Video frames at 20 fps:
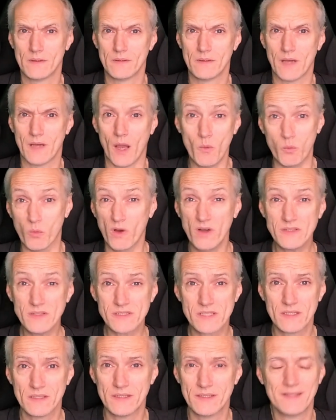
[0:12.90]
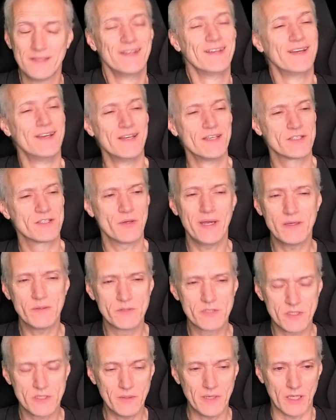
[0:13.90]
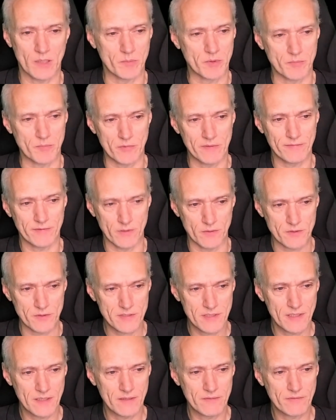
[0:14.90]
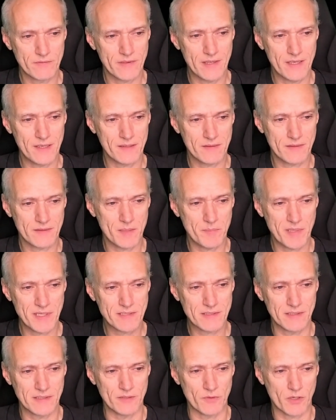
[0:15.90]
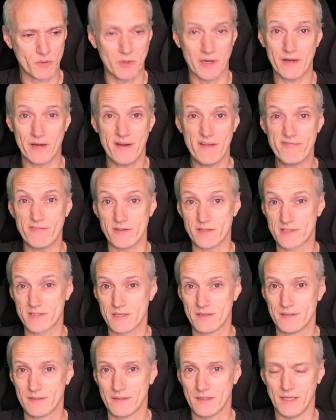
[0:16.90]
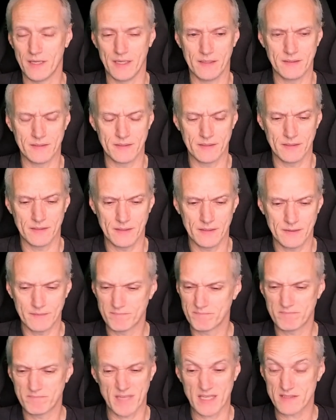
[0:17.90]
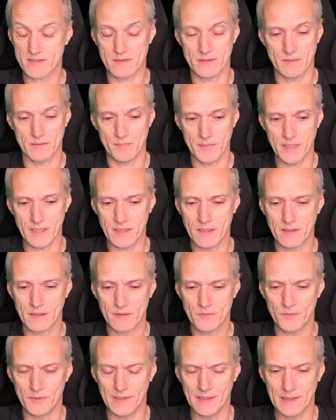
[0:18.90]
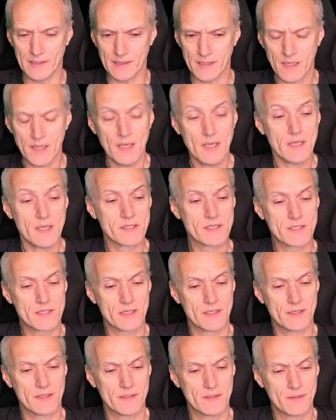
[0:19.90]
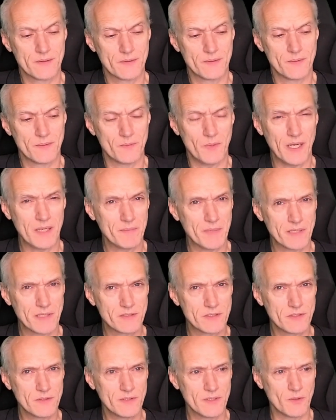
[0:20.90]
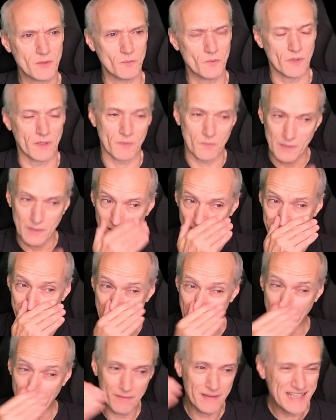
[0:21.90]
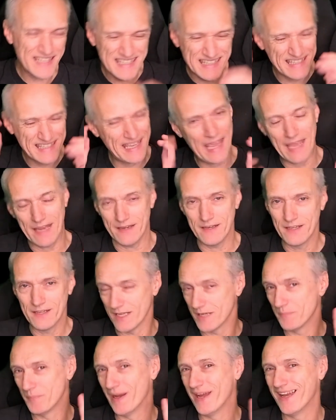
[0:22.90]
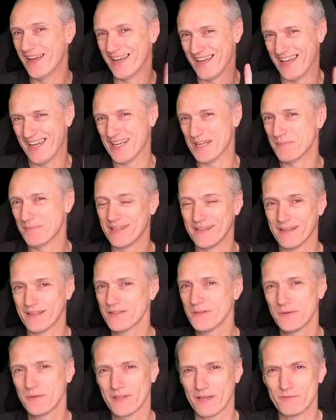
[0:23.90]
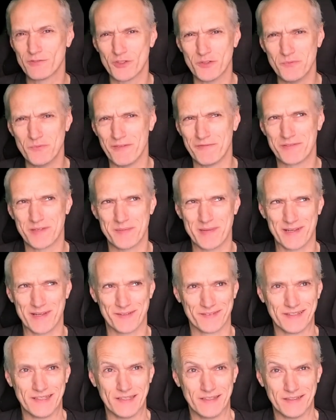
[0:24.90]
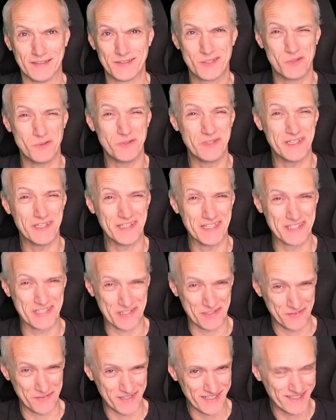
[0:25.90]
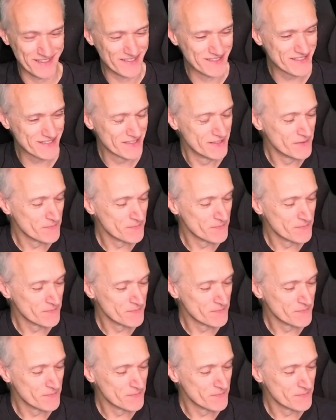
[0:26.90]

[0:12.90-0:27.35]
A what? So I don't do album reviews. They basically require effort, and that's not me, really. So why am I doing one? Well, every now and again, and I mean, I don't think I've done one for about 2 years, 3 years.